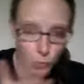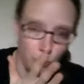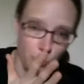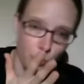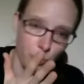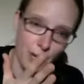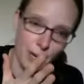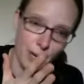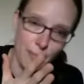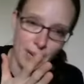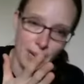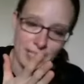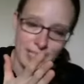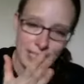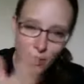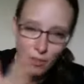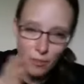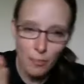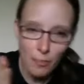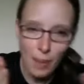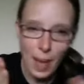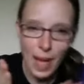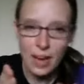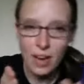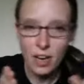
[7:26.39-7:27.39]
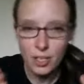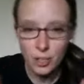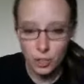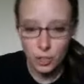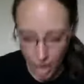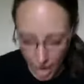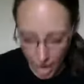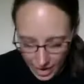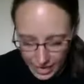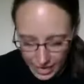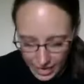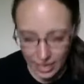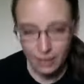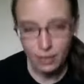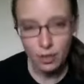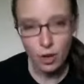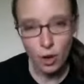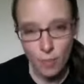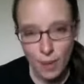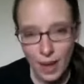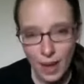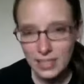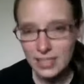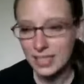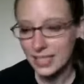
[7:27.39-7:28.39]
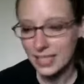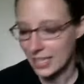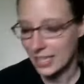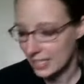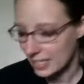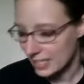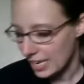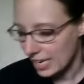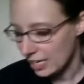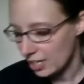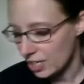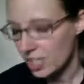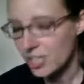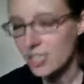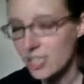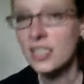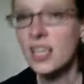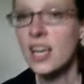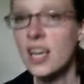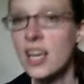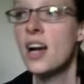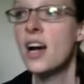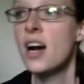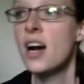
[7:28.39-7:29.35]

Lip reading: bring myself back on track, and I go back to the containers.